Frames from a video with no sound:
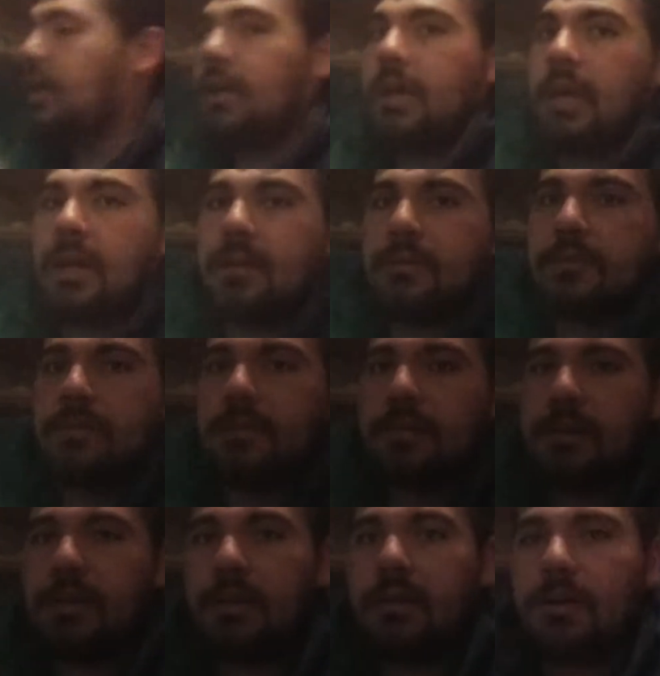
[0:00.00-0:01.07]
As
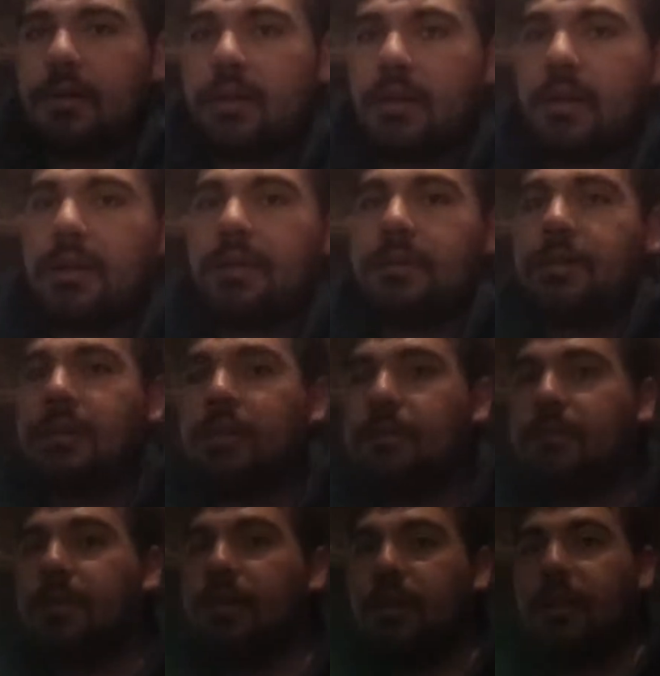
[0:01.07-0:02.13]
Seen on
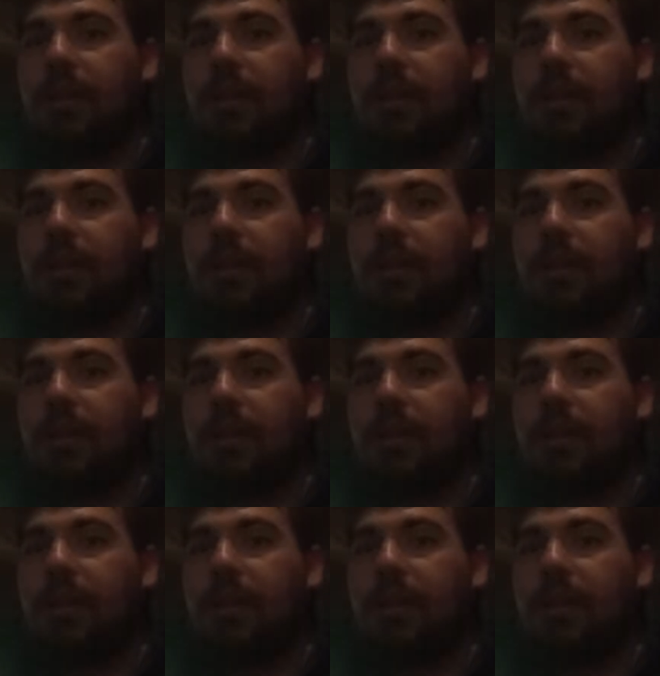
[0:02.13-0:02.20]
TV.